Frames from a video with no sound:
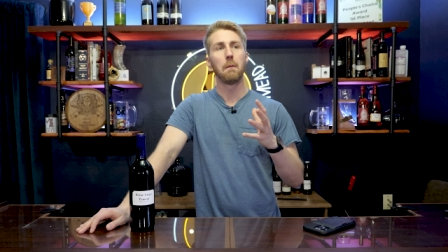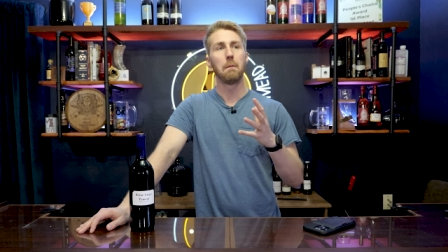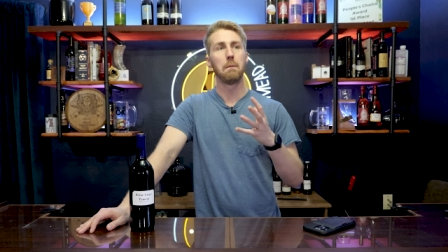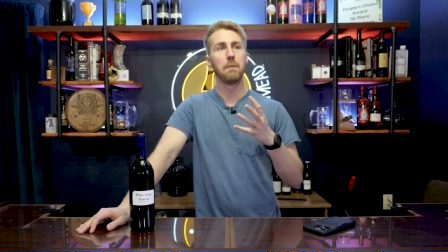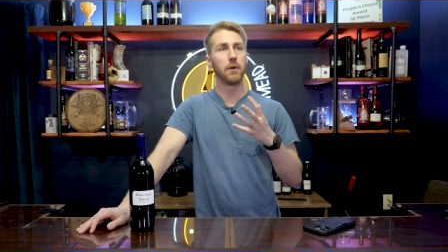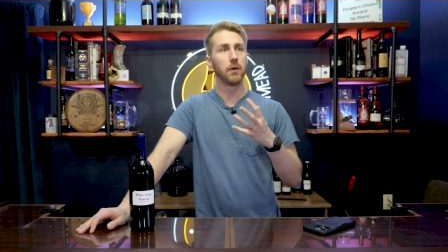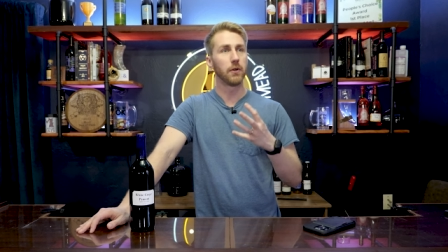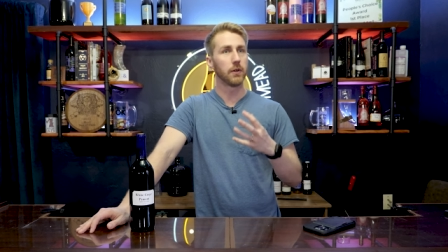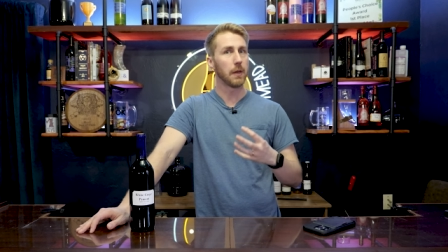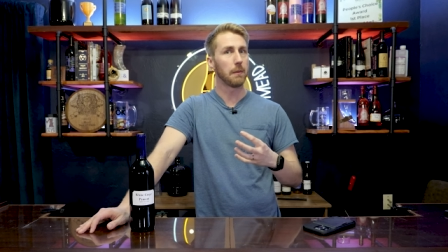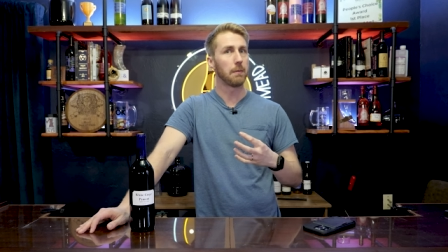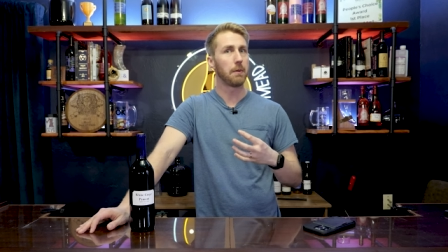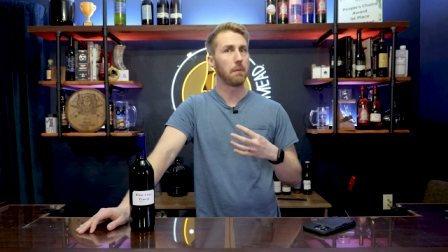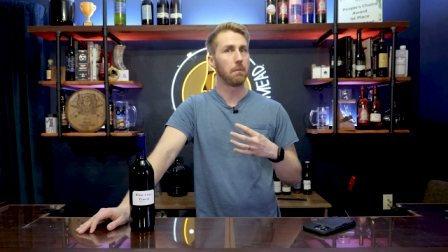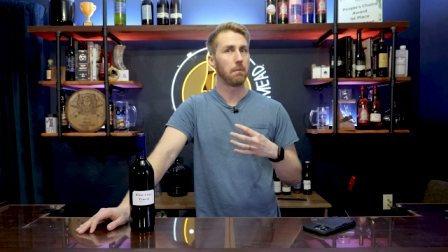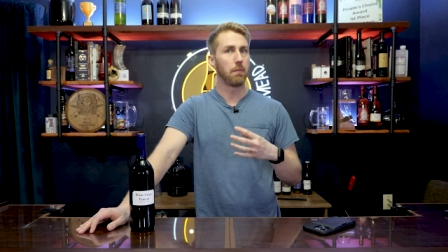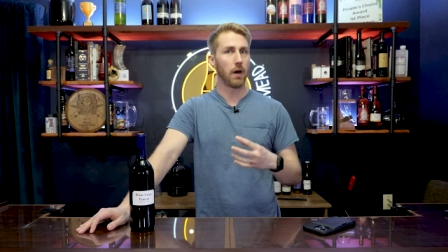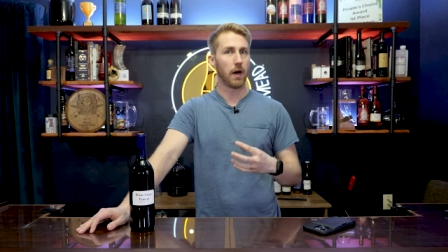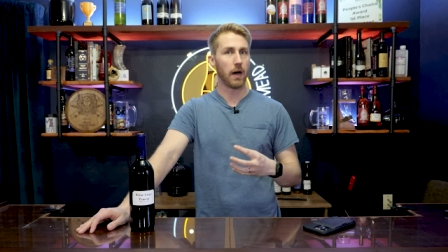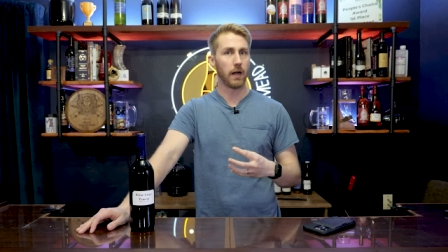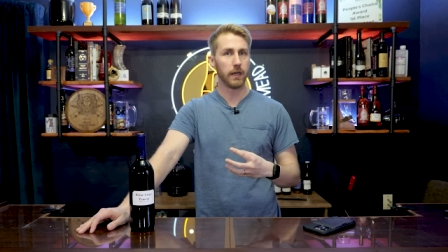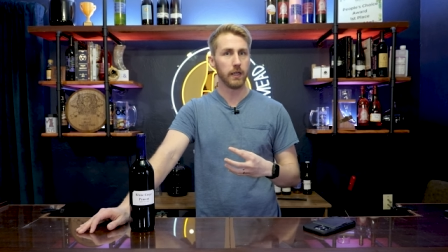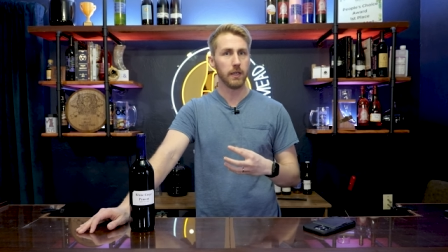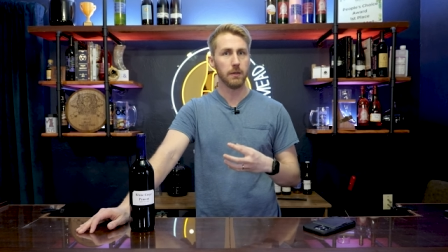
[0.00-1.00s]
build up a
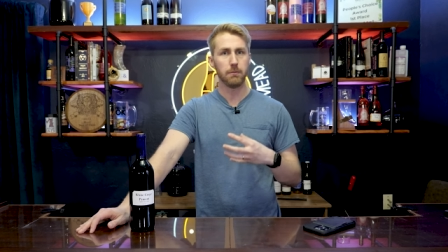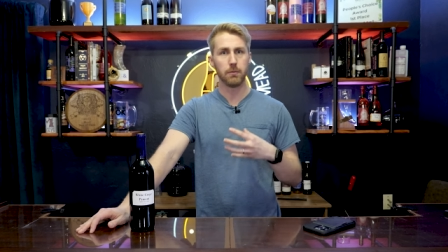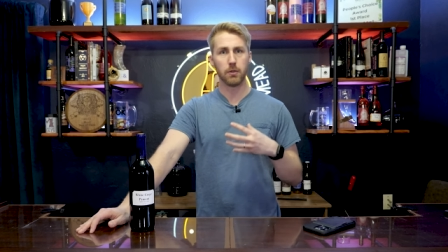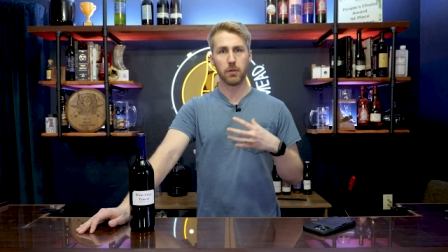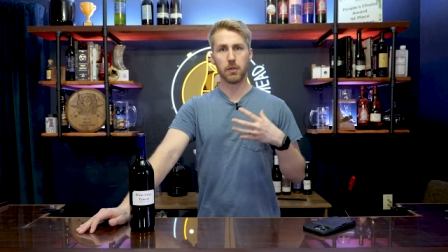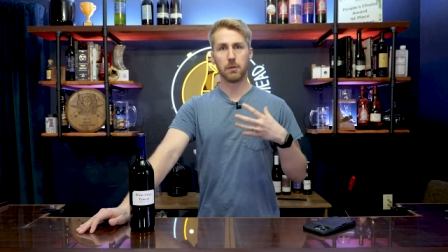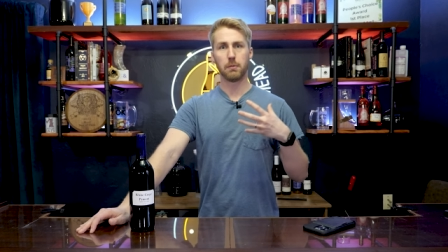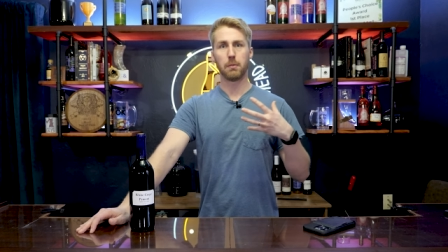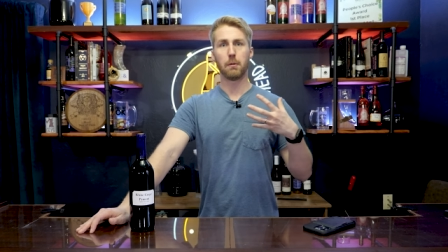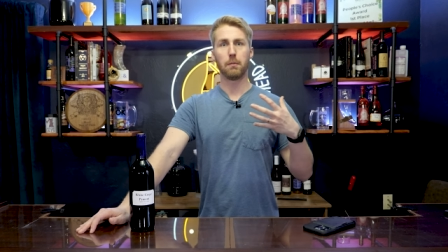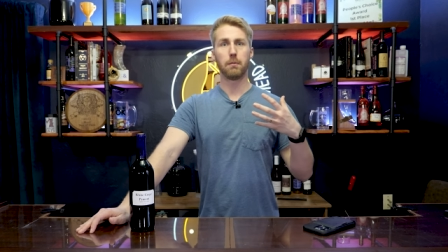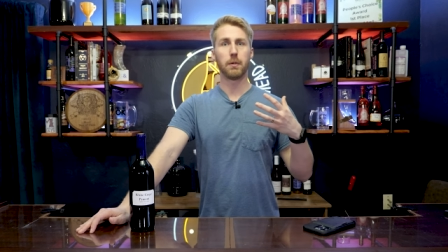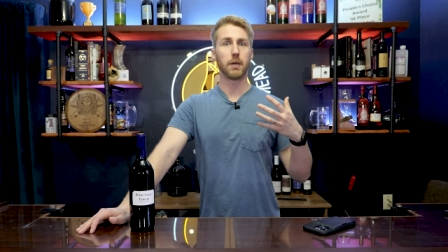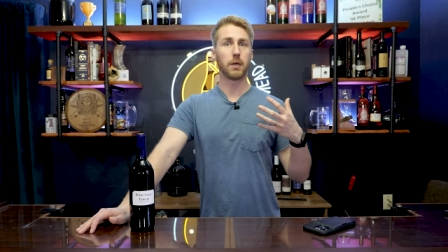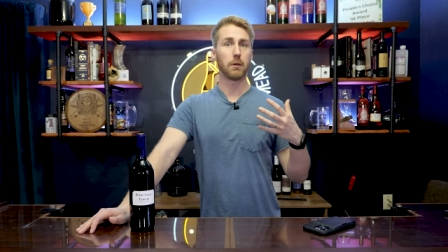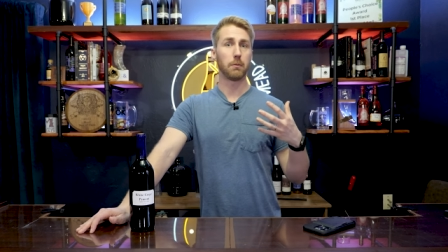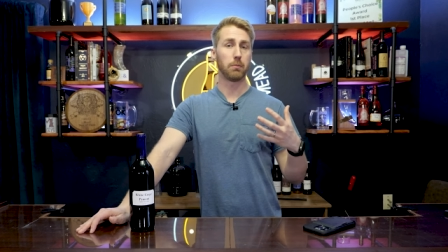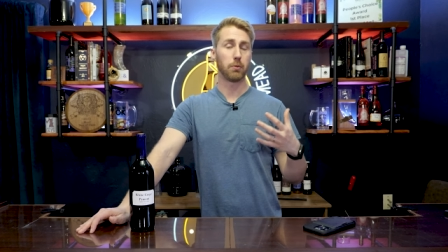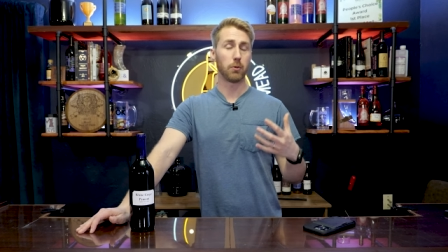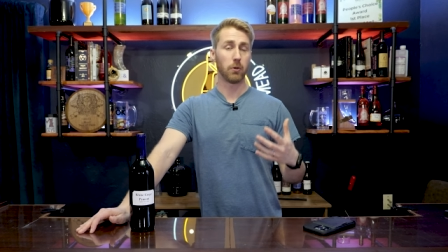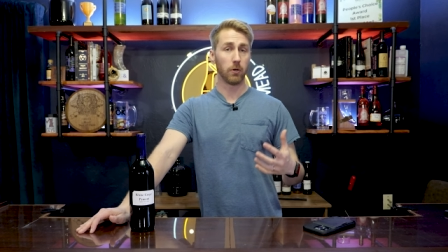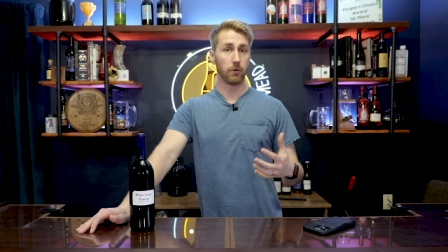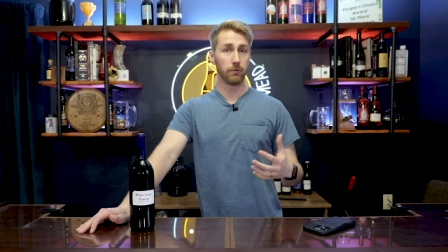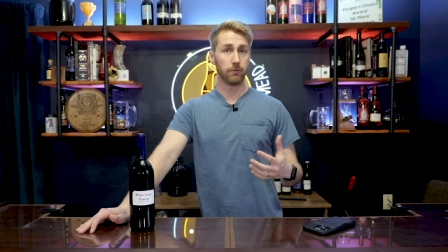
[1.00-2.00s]
body, build up a bigger
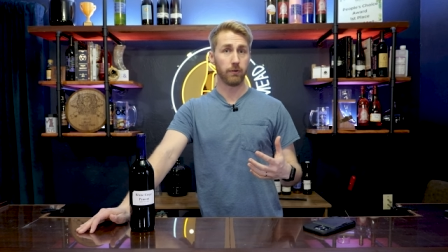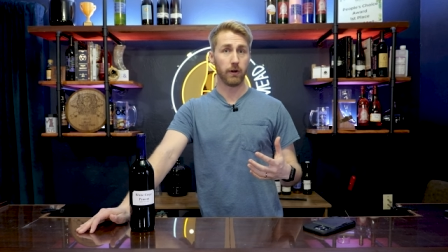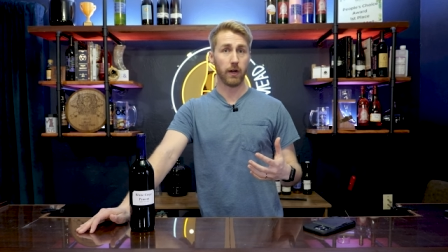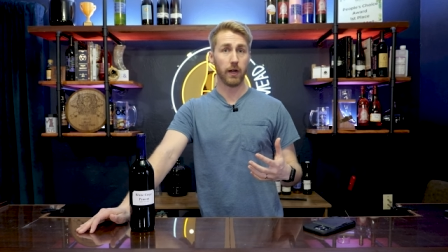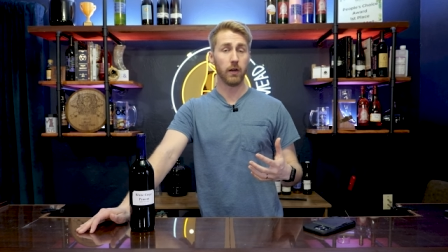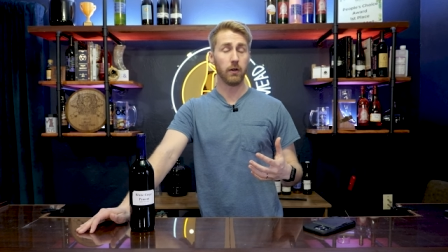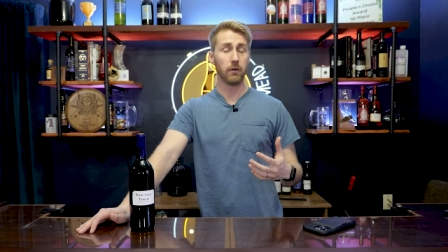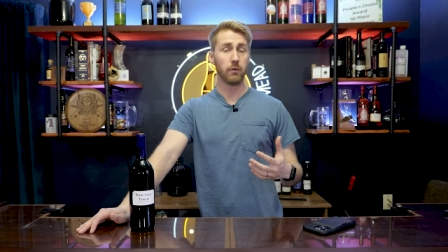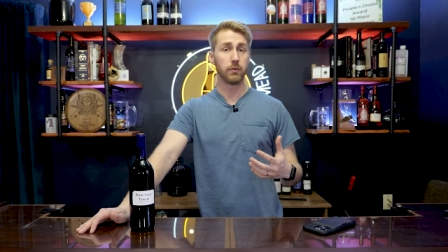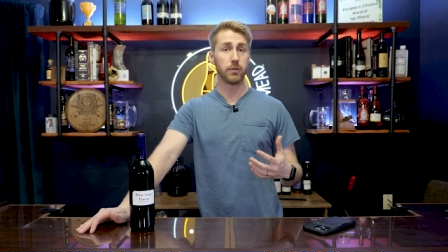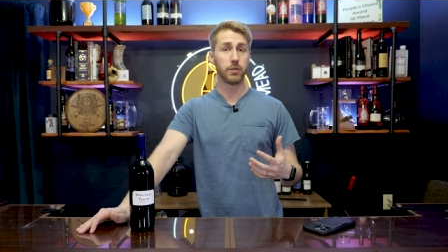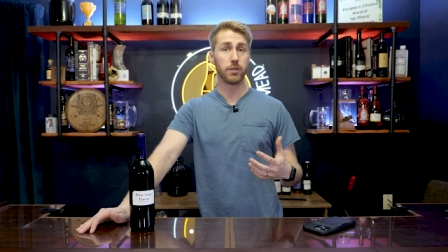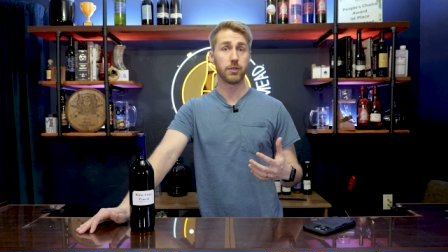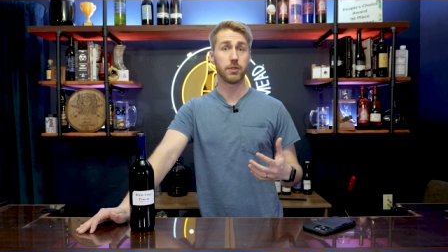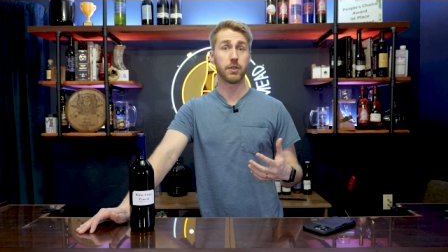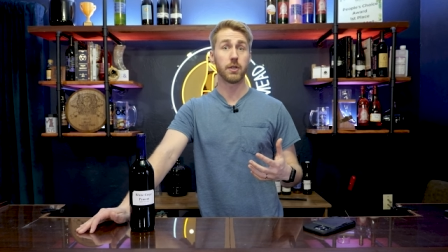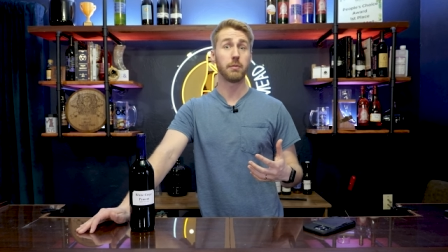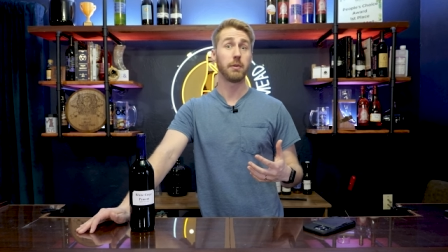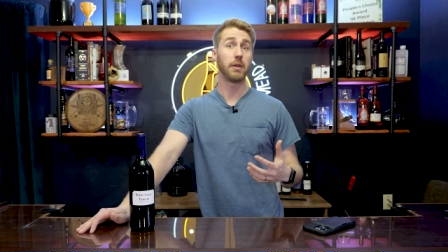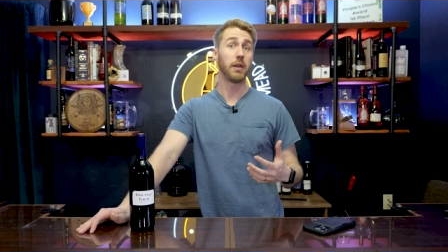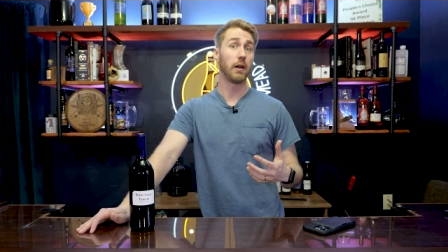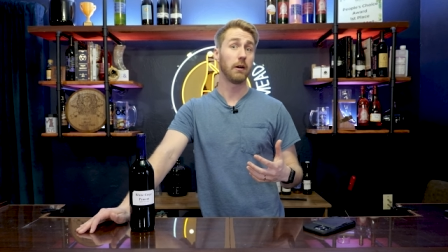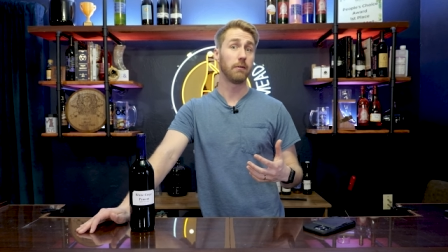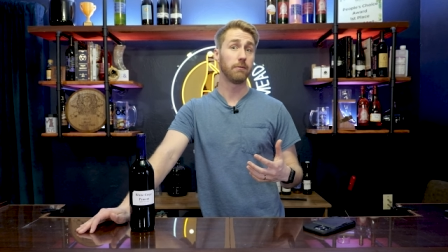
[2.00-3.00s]
profile, which is
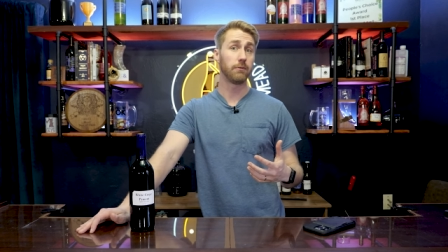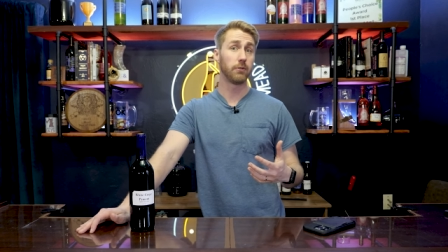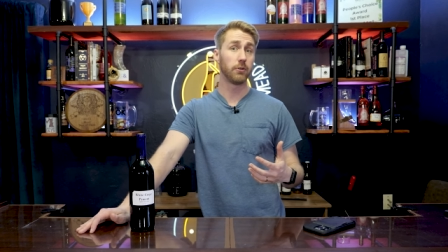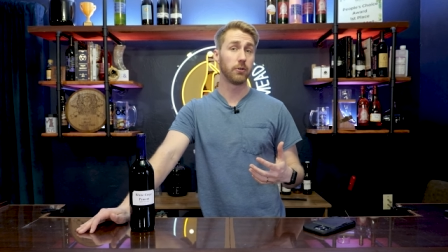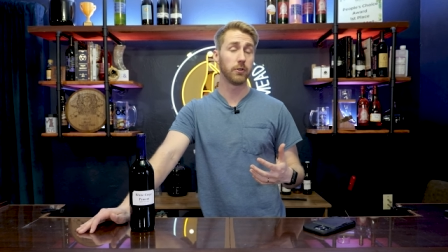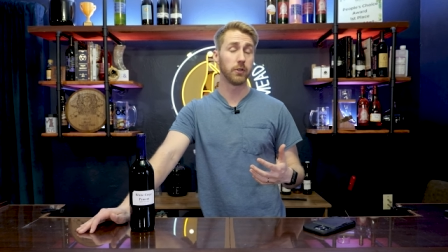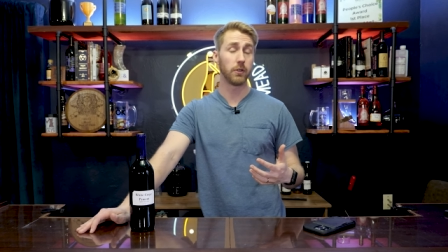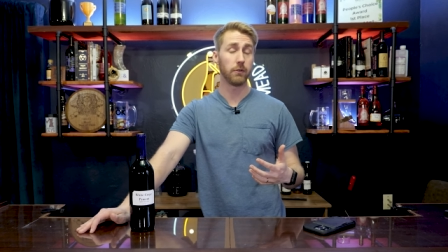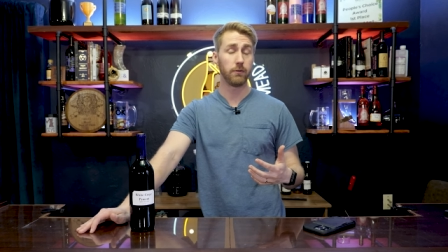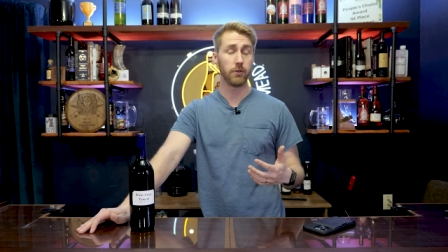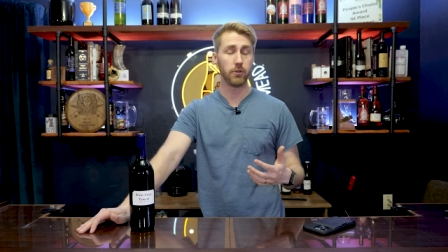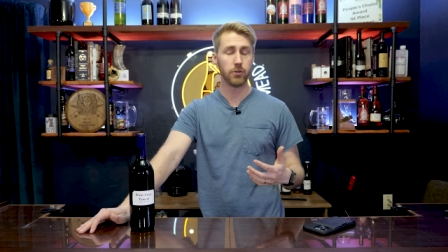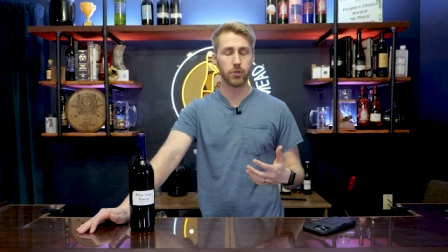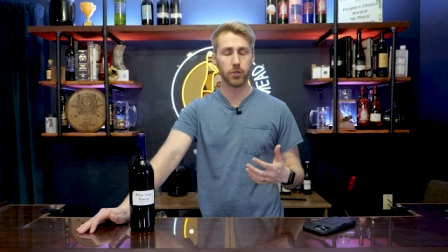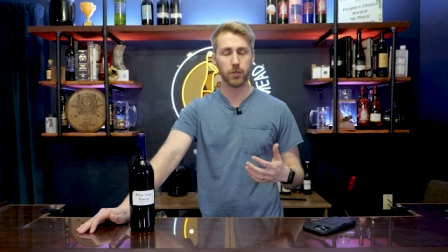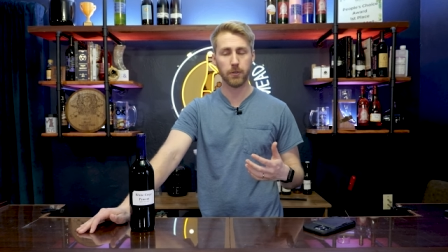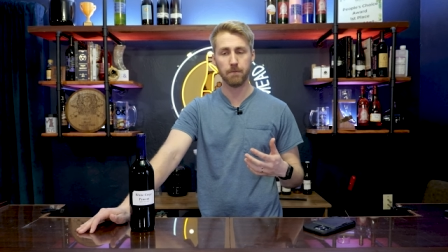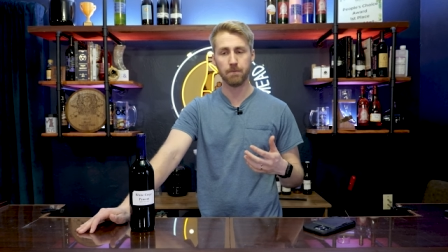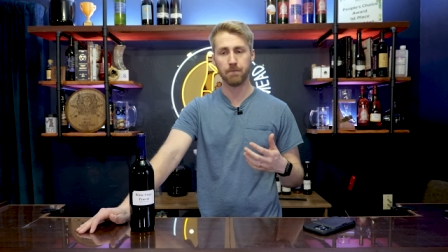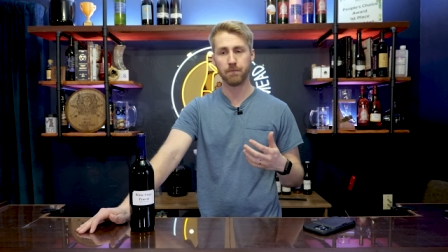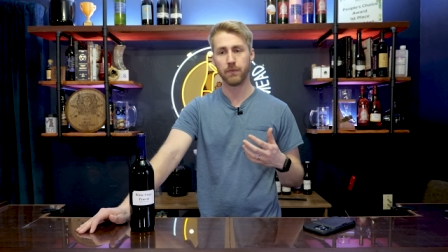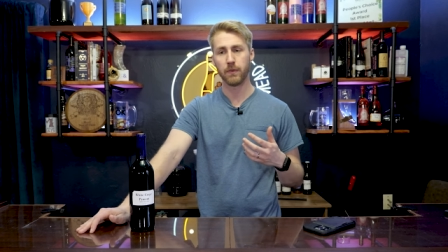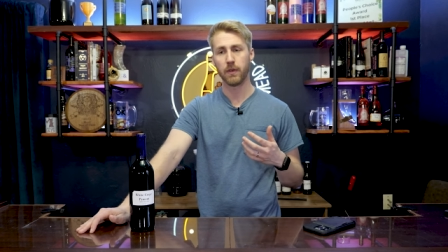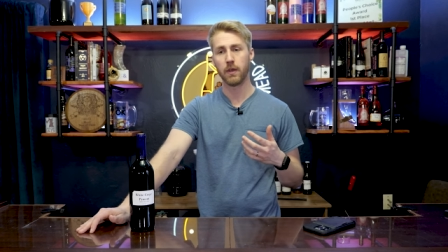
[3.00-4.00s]
gonna be helpful in the future.